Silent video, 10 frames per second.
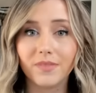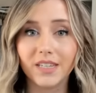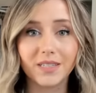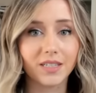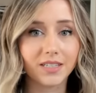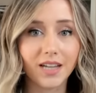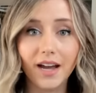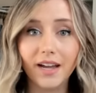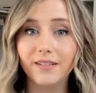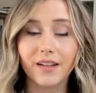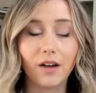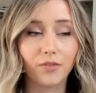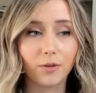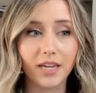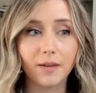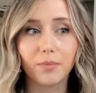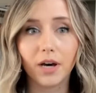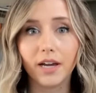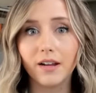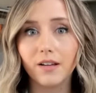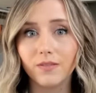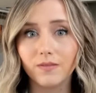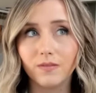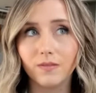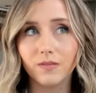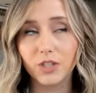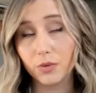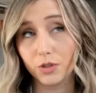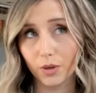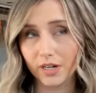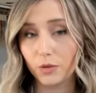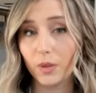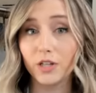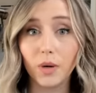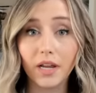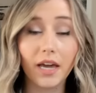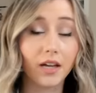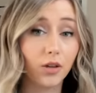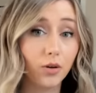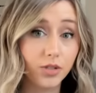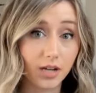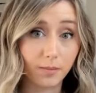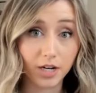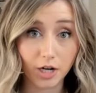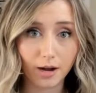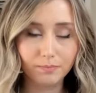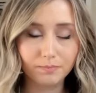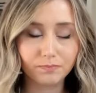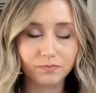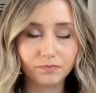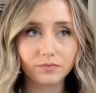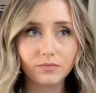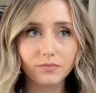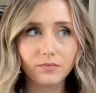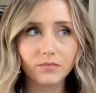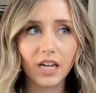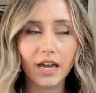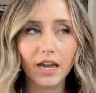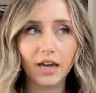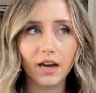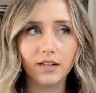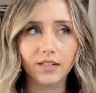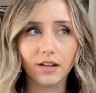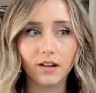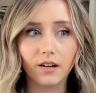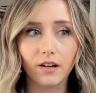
This is a sign, not for me. But so during 2020, I closed down my shop and